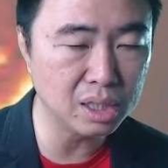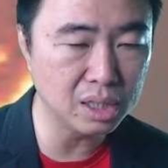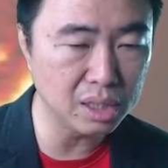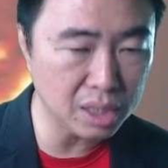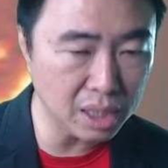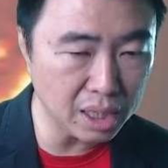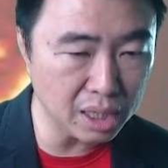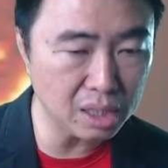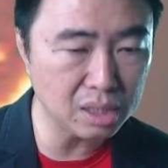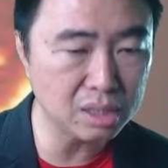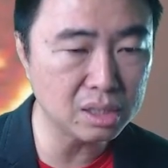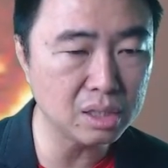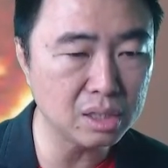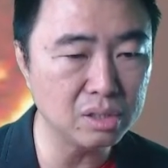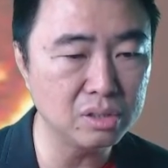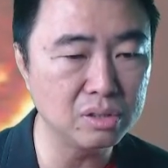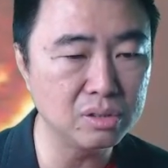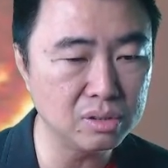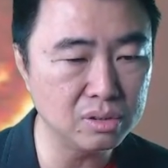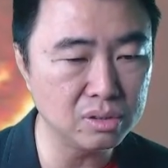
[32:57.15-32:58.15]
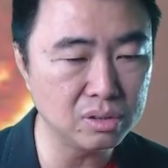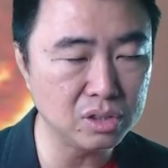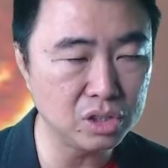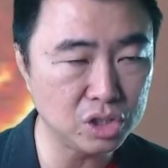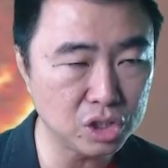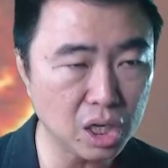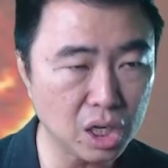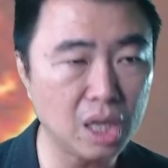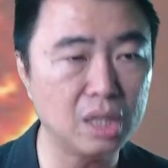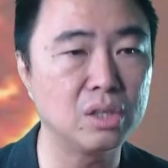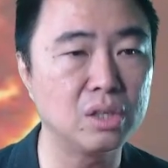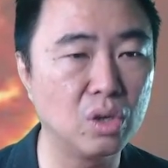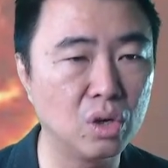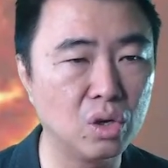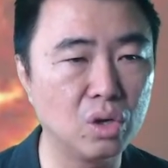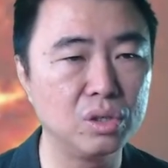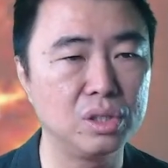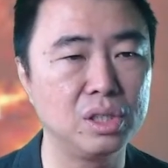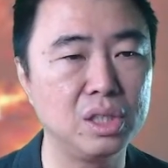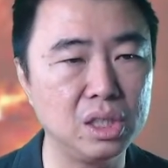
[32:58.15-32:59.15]
natal chart,
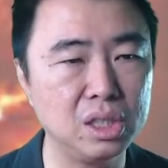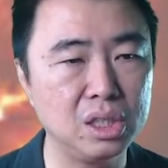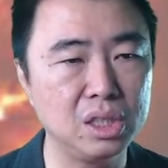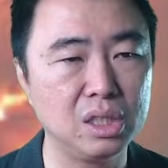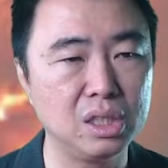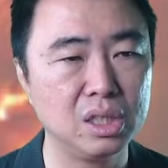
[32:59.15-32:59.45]
or the